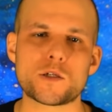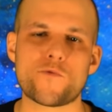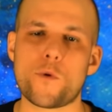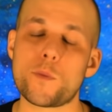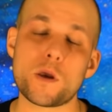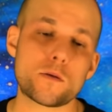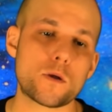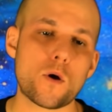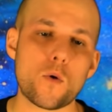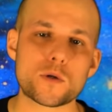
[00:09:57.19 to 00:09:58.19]
For me, you
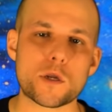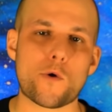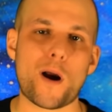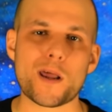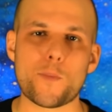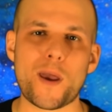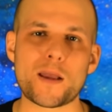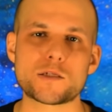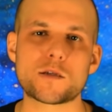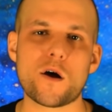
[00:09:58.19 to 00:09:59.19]
know, with the chronic pain
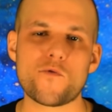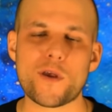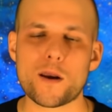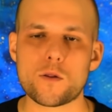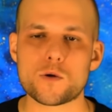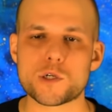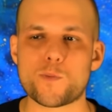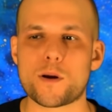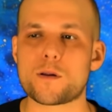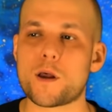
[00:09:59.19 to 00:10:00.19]
stuff, the ankylosing
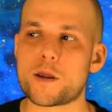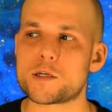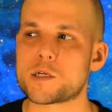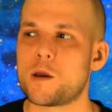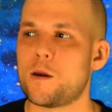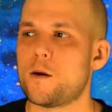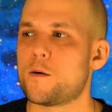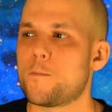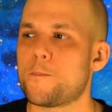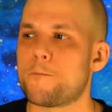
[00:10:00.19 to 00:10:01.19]
spondylitis,
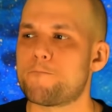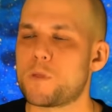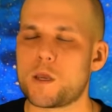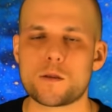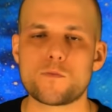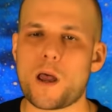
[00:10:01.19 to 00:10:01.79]
it, I